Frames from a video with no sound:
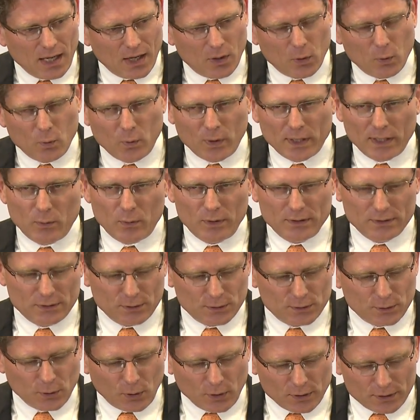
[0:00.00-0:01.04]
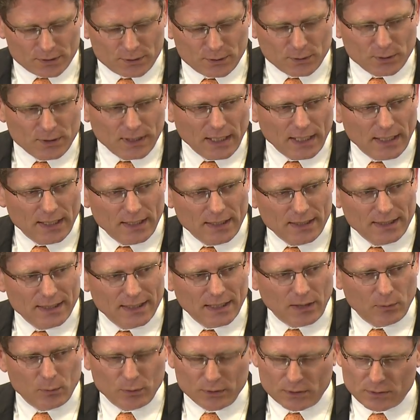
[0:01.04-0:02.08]
what I want to talk today,
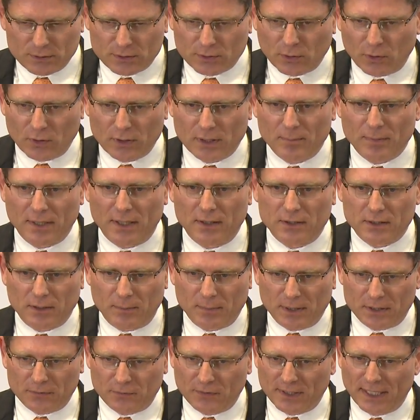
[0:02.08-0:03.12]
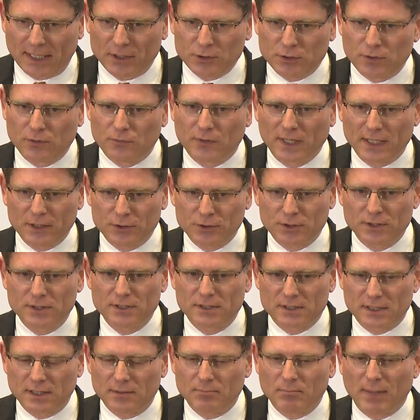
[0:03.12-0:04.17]
I want to talk about, about financial
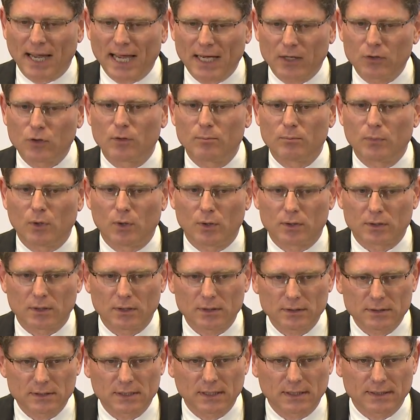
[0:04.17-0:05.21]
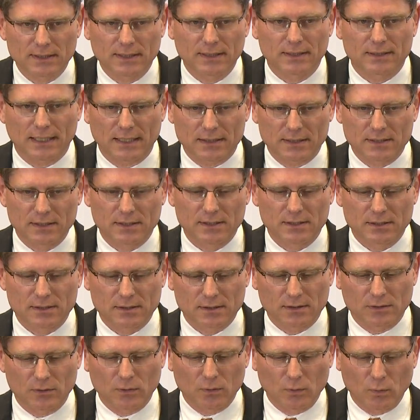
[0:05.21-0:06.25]
frictions and macro models. I think
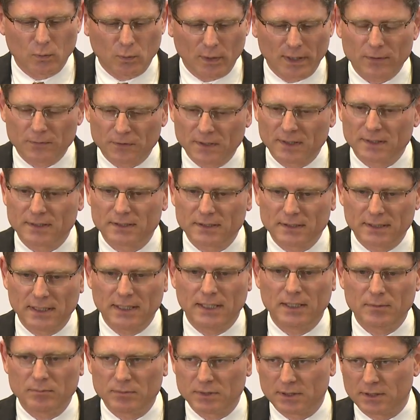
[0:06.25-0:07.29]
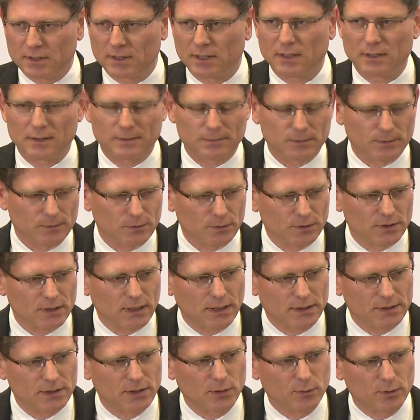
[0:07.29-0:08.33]
that's one of the themes uh,
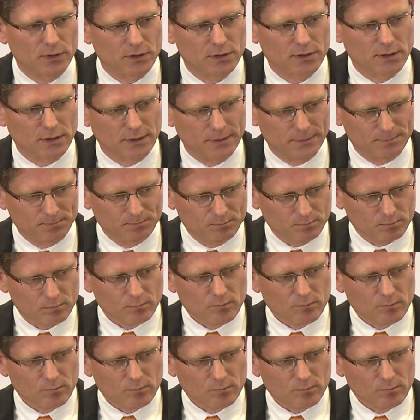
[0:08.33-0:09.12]
Constâncio was um,